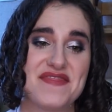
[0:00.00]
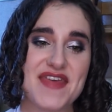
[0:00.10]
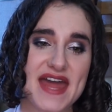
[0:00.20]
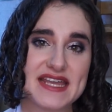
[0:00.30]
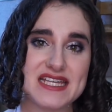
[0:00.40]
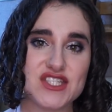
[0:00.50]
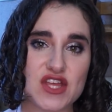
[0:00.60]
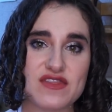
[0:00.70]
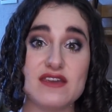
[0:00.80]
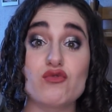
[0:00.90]
and that is
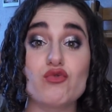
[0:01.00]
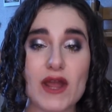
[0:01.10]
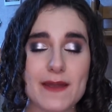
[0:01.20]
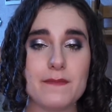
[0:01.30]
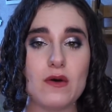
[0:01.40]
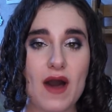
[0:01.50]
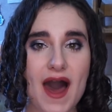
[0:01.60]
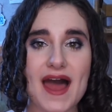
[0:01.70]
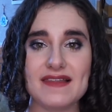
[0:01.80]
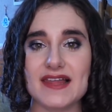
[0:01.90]
the rainbow
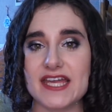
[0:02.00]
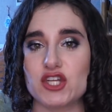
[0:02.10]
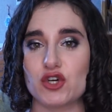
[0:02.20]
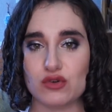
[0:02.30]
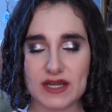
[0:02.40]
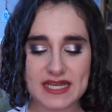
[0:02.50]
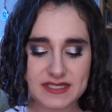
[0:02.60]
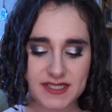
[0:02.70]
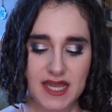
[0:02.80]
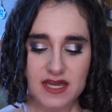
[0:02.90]
highlight
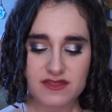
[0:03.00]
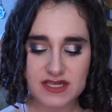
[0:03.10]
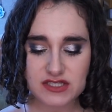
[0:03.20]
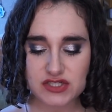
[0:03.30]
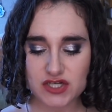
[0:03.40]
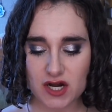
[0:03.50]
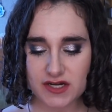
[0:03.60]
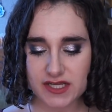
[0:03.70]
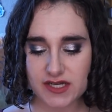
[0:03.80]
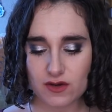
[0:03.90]
craze. This
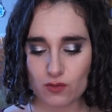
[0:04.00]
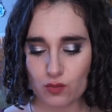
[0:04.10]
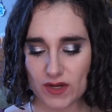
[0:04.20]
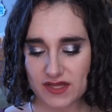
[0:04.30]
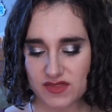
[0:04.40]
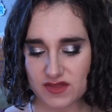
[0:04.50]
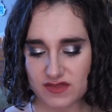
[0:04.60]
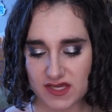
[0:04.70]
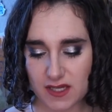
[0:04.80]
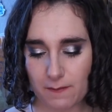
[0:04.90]
started with
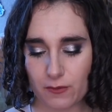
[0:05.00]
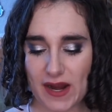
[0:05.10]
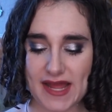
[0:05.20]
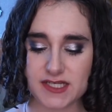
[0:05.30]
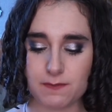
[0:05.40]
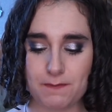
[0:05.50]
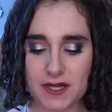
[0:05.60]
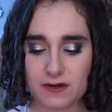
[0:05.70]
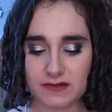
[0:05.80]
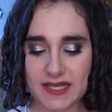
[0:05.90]
the brand
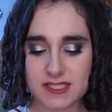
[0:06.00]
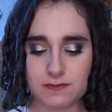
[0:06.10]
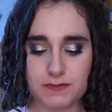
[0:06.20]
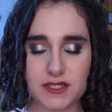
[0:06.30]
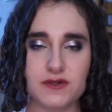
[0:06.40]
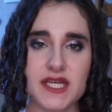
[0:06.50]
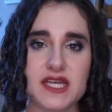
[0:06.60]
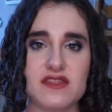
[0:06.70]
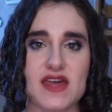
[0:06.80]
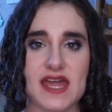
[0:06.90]
Bitter Lace
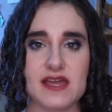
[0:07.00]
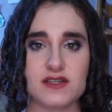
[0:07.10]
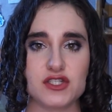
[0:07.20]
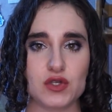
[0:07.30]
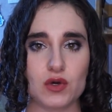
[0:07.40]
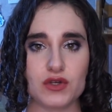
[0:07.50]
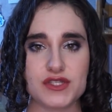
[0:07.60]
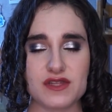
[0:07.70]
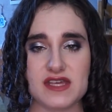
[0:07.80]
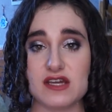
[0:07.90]
Beauty. They
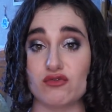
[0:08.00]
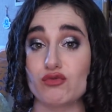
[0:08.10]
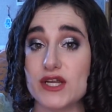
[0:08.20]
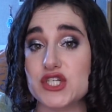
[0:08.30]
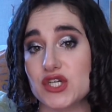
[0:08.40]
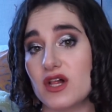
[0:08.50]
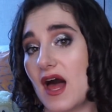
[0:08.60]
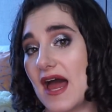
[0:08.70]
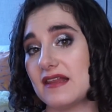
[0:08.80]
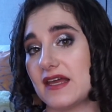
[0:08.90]
sold the original
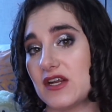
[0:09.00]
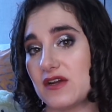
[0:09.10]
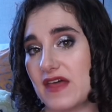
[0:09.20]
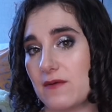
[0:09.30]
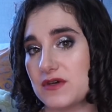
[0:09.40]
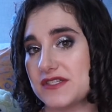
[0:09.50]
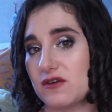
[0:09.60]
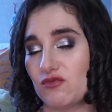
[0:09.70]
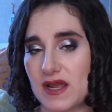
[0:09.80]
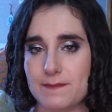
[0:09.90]
highlighter that was
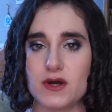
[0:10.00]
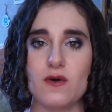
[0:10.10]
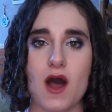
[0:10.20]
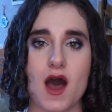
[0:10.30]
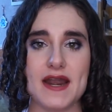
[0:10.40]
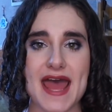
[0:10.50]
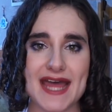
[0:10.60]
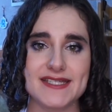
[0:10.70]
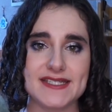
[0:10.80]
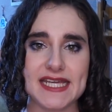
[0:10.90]
a rainbow on
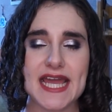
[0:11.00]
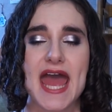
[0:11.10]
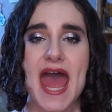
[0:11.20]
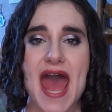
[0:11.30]
Etsy,